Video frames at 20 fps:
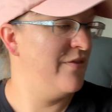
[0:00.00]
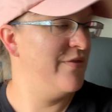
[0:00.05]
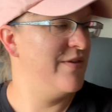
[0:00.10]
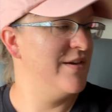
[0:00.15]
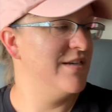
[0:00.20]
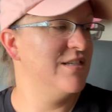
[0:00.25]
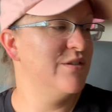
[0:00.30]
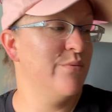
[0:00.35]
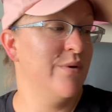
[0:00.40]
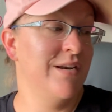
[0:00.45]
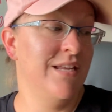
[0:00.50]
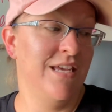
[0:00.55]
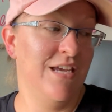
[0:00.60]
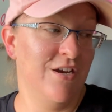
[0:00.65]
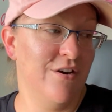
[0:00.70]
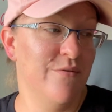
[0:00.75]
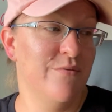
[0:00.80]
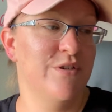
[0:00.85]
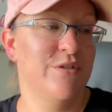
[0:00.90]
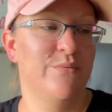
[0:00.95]
This one
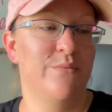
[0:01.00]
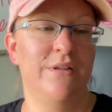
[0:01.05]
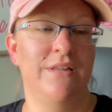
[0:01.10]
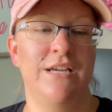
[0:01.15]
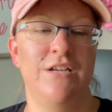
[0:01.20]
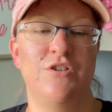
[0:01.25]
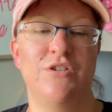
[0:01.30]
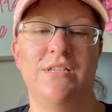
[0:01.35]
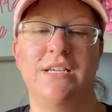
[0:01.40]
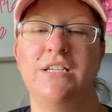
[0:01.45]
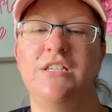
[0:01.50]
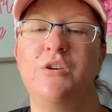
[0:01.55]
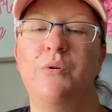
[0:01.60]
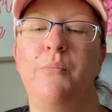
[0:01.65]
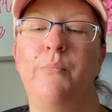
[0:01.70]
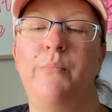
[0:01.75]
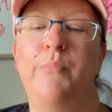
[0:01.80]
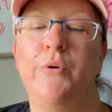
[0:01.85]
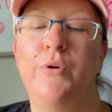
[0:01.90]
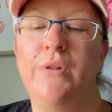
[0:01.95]
here was really interesting. So
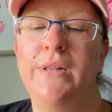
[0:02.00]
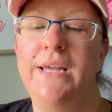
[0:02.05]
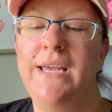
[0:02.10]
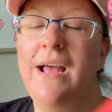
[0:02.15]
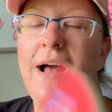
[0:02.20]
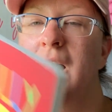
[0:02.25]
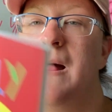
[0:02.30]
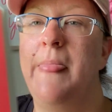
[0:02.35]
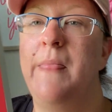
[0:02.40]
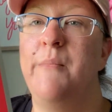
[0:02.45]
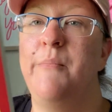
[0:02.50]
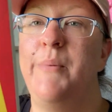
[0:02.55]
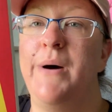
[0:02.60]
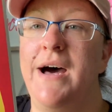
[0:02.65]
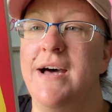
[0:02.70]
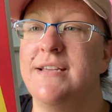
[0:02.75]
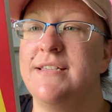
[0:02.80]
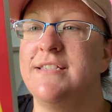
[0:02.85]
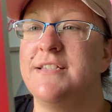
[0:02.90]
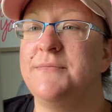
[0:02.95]
Bully on the
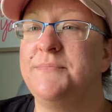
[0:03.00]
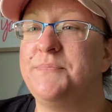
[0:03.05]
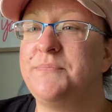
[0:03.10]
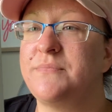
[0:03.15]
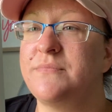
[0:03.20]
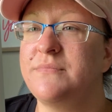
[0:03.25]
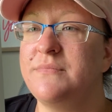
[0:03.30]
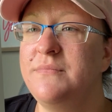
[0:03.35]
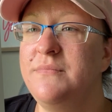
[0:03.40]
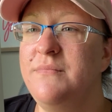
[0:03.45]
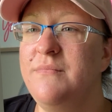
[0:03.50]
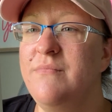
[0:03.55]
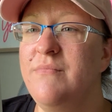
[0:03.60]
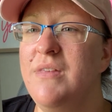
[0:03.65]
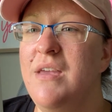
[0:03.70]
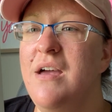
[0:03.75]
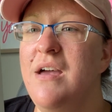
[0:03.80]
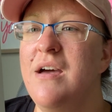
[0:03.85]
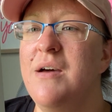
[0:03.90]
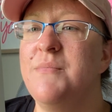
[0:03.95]
Bus.
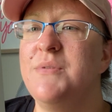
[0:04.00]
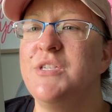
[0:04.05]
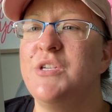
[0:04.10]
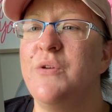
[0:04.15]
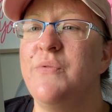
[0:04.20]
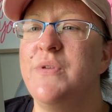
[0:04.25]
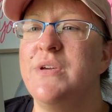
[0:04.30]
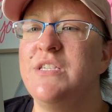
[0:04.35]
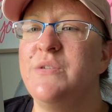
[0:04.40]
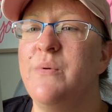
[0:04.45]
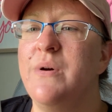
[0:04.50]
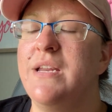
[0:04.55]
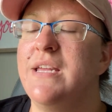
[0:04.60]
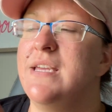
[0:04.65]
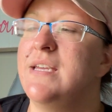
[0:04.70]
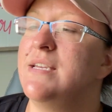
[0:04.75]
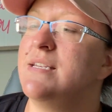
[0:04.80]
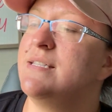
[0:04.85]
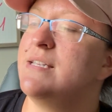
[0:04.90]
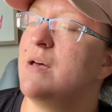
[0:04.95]
So this one
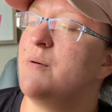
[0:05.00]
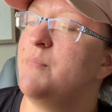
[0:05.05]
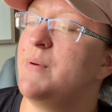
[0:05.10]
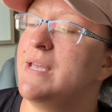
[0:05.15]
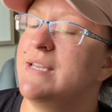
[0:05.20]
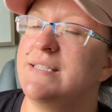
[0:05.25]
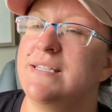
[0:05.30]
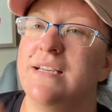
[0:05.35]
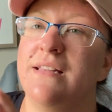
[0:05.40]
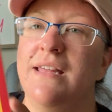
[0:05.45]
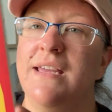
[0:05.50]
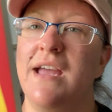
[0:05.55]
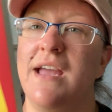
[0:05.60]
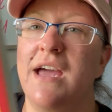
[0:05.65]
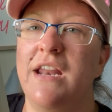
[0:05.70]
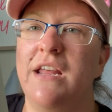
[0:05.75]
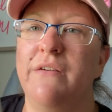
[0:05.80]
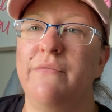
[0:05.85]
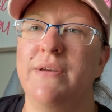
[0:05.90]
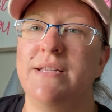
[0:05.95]
is basically
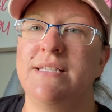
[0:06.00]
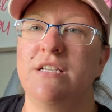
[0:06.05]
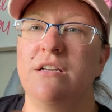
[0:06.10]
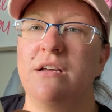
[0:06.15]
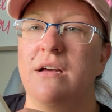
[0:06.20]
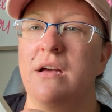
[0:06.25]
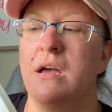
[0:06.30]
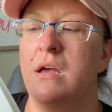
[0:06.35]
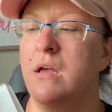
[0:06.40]
kind of, it's a